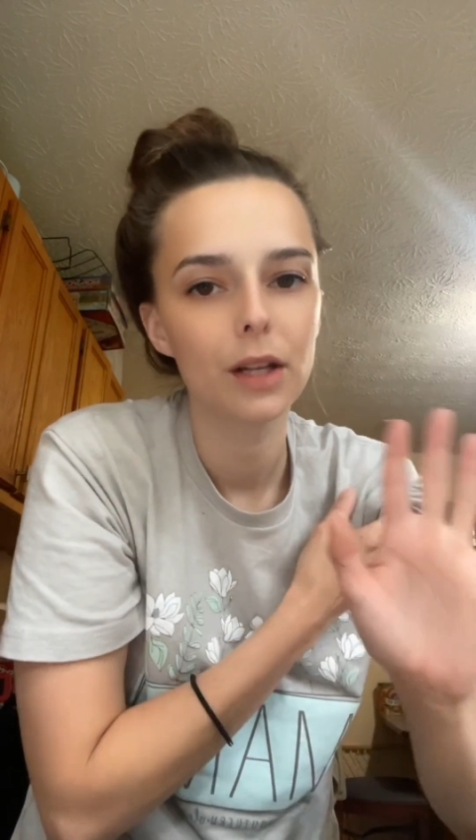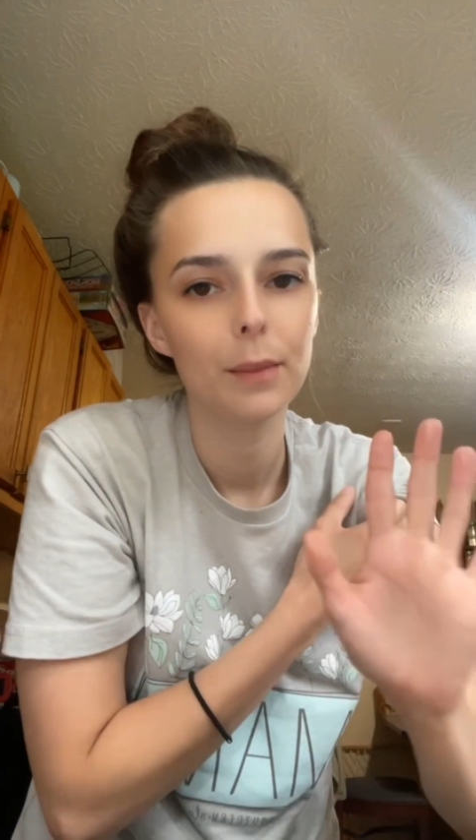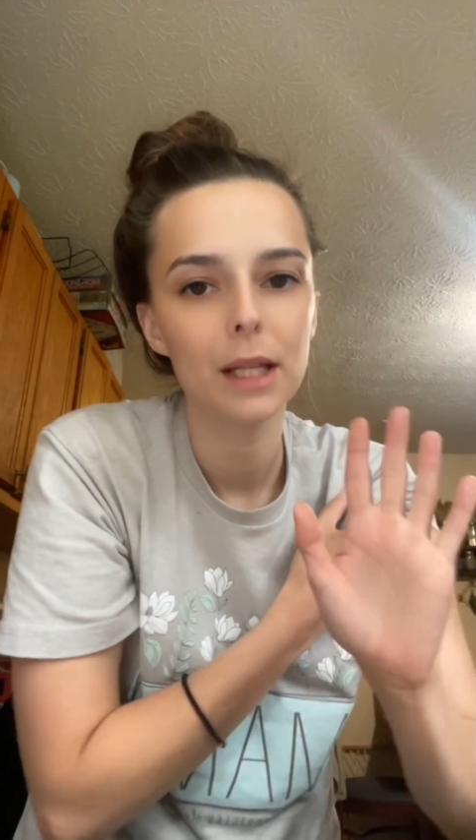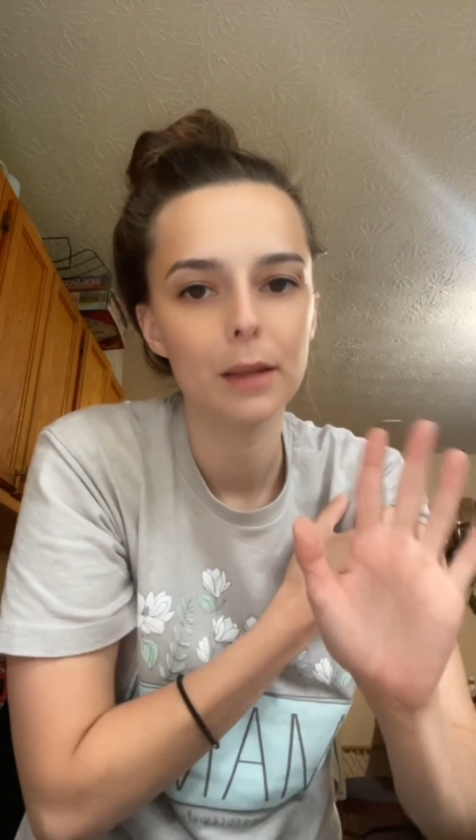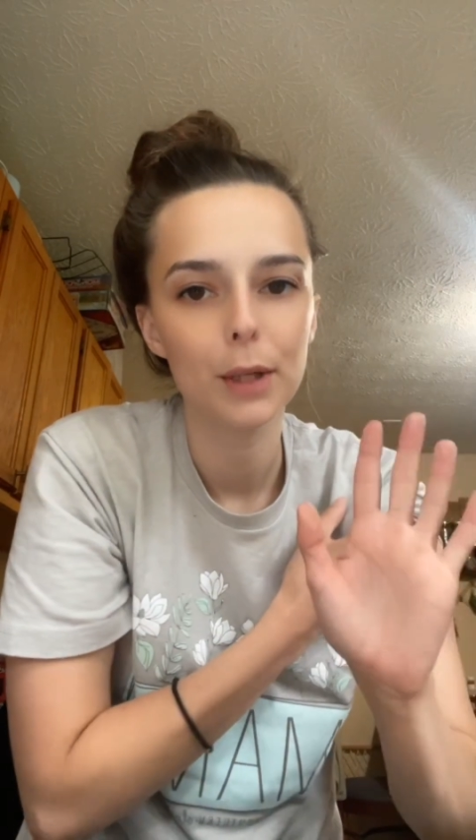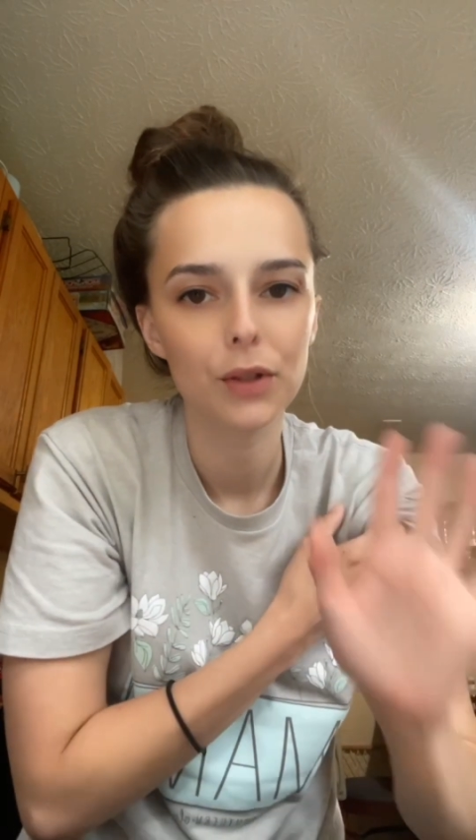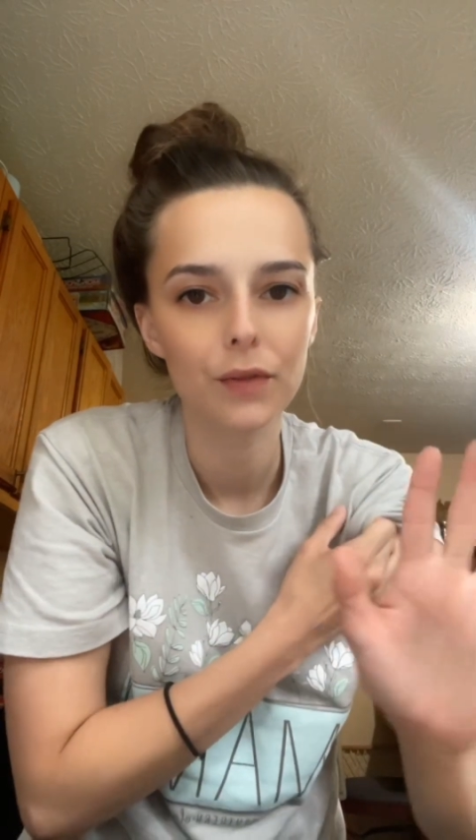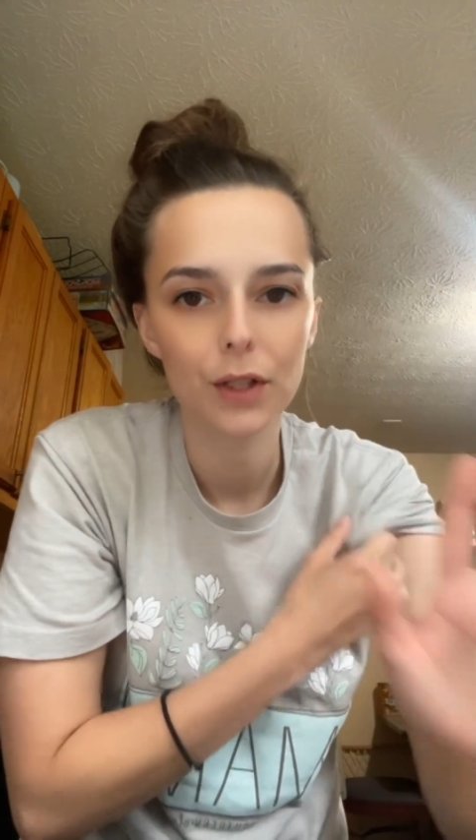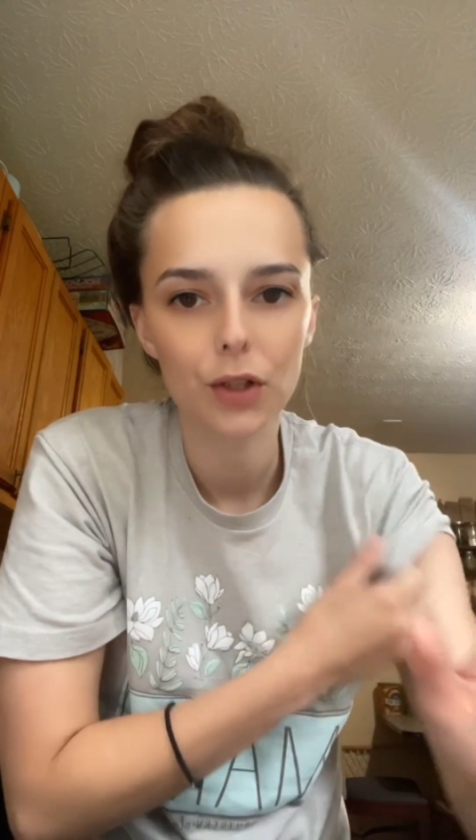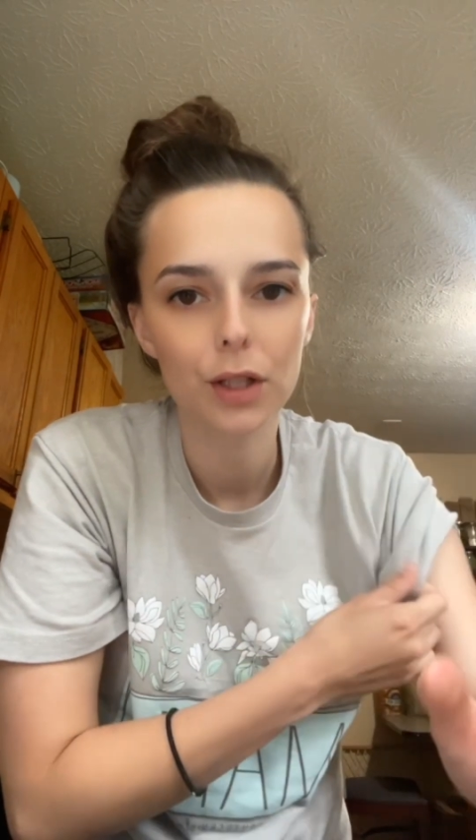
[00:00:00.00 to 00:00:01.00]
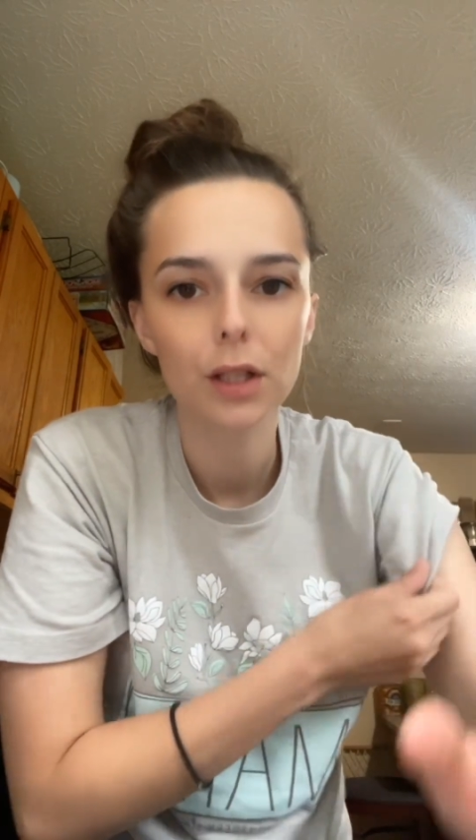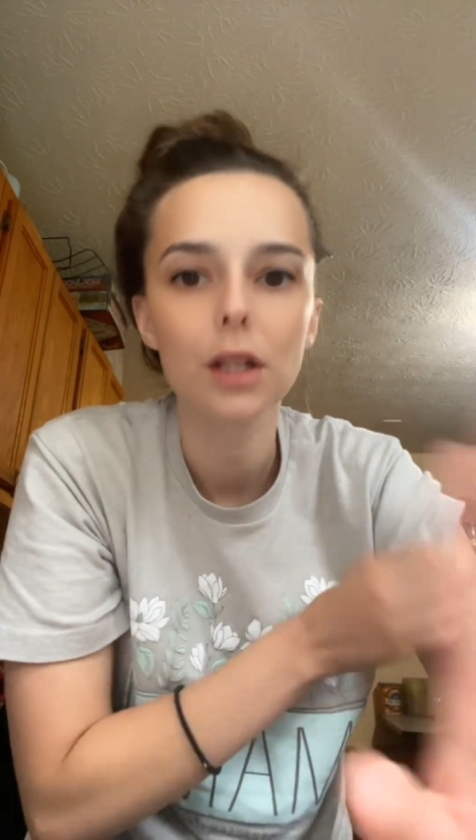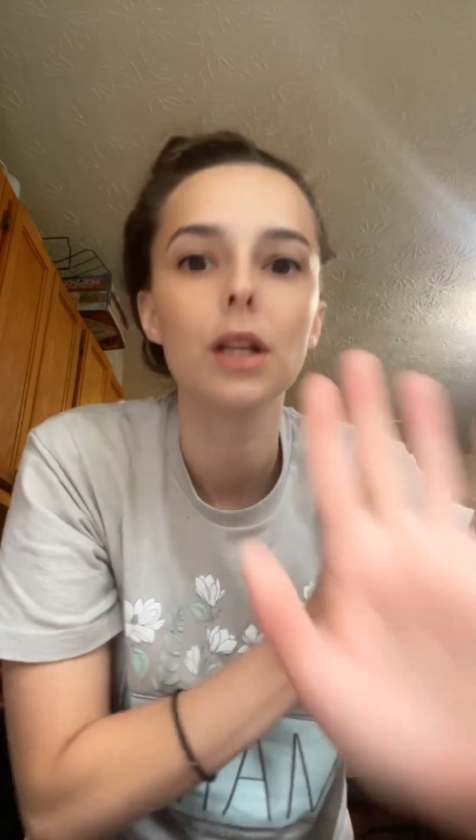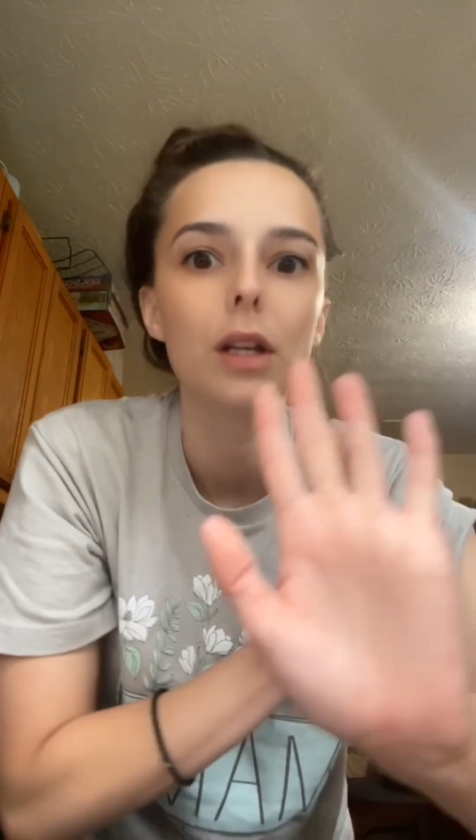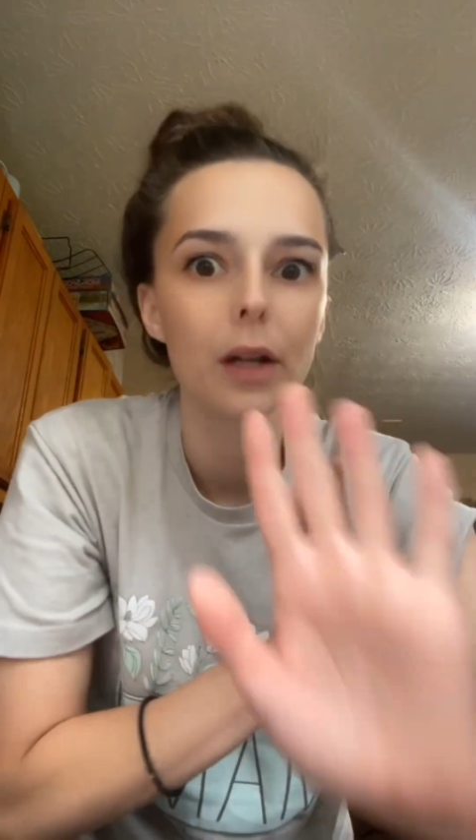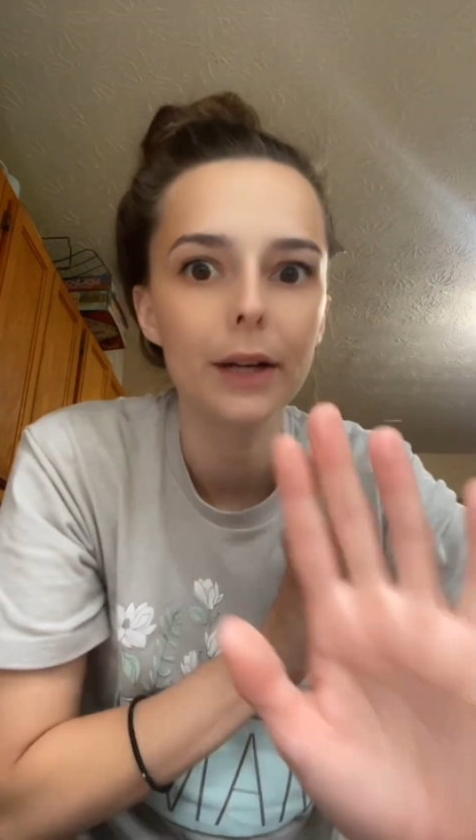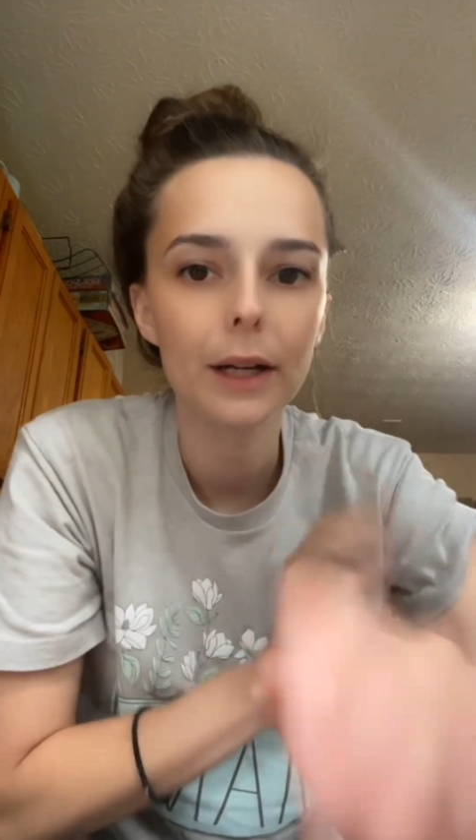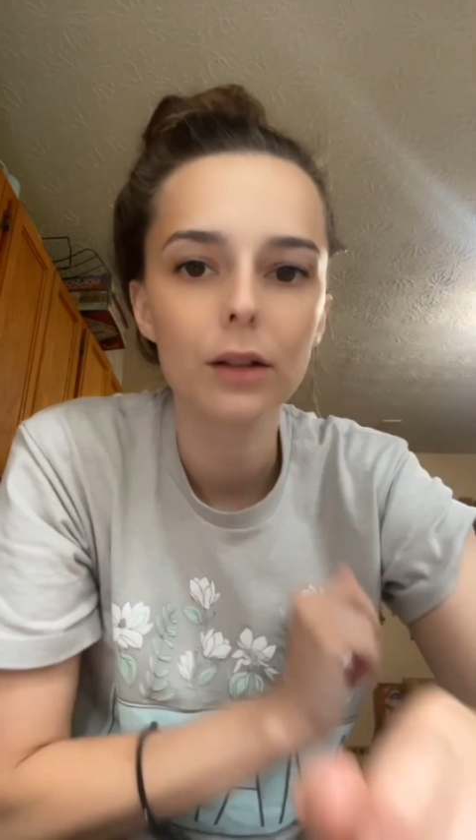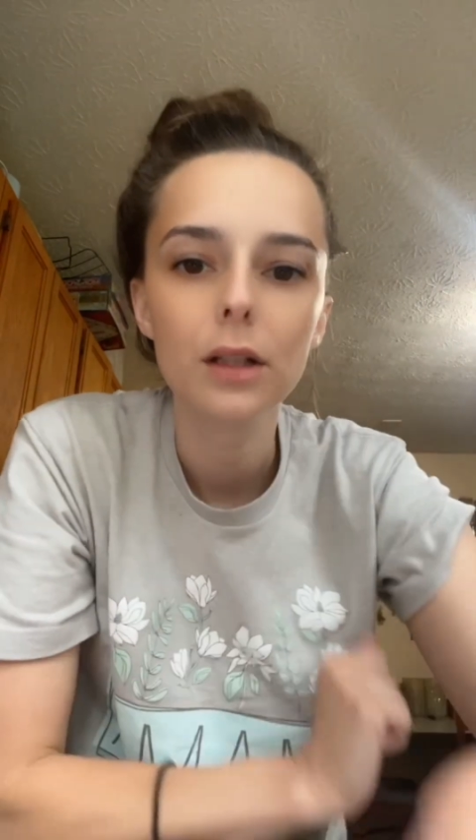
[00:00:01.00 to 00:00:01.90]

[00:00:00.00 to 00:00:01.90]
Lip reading: to be the most efficient, no doubt.